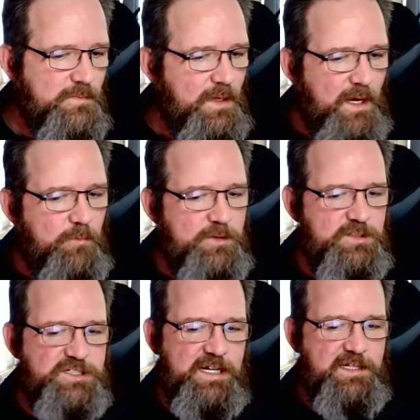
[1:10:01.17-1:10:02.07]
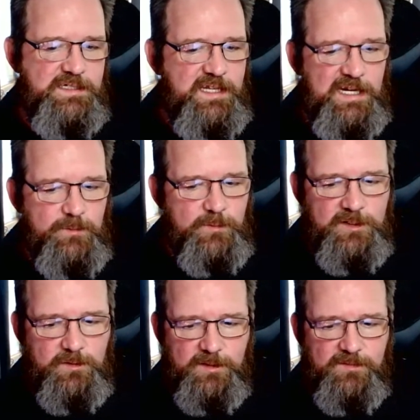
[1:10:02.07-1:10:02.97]
I wouldn't change the
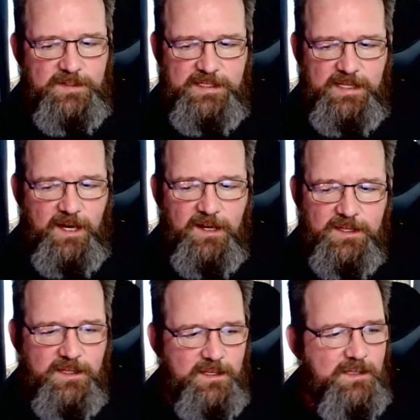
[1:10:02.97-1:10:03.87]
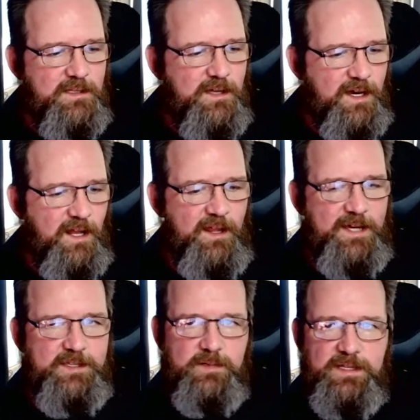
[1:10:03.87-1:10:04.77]
camera or the VTX. I kind of
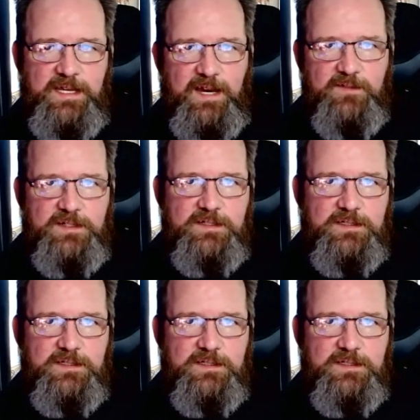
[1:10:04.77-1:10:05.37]
like the way they have it.